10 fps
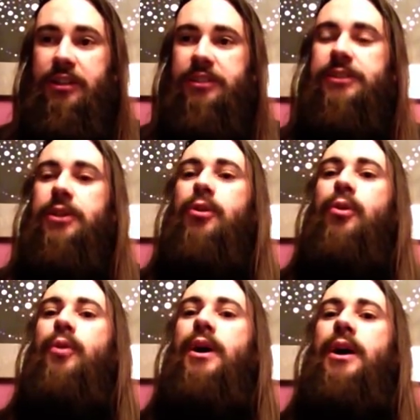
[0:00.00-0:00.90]

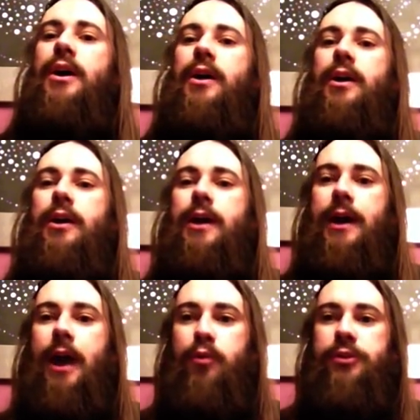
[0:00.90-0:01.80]
So,
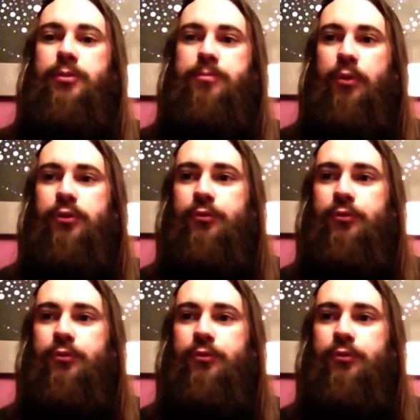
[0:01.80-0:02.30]
I was supposed